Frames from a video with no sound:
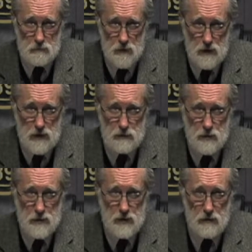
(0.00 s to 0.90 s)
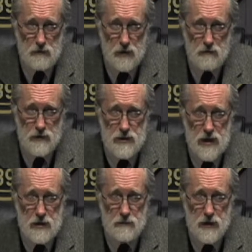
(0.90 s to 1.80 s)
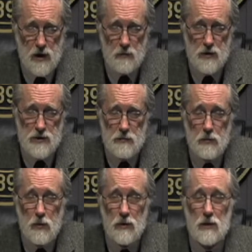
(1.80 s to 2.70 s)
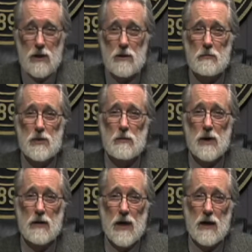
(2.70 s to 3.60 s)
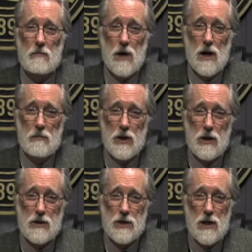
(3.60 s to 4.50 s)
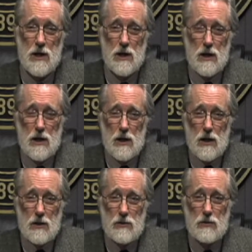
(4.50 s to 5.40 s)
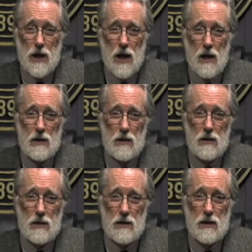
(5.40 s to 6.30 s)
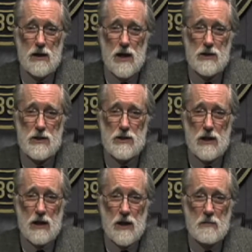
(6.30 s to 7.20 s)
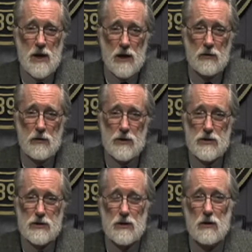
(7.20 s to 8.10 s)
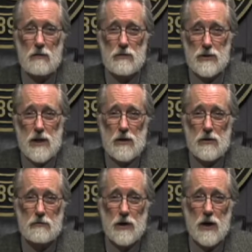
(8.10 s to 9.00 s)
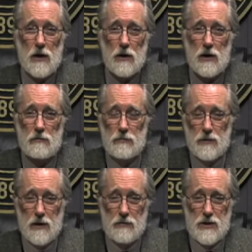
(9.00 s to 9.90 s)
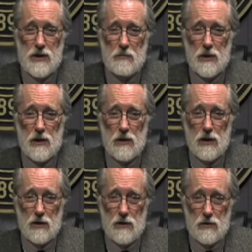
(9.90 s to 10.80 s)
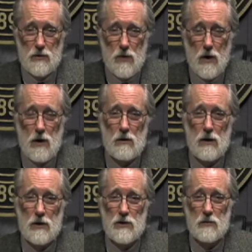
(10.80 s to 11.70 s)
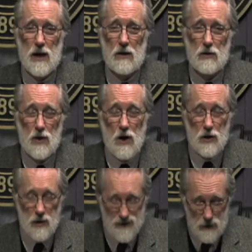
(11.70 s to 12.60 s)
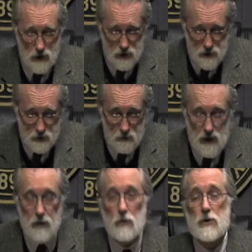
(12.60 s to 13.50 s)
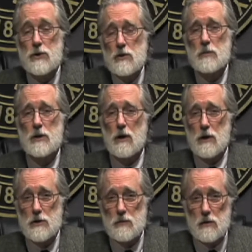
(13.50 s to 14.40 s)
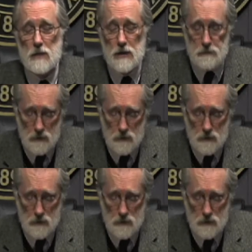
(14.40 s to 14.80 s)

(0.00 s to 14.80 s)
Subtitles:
description of the standard of care, but it's important that you bear that in mind, because you can't, in essence, claim ignorance of the standard of care if it's something that you are knowledgeable about or should be knowledgeable about.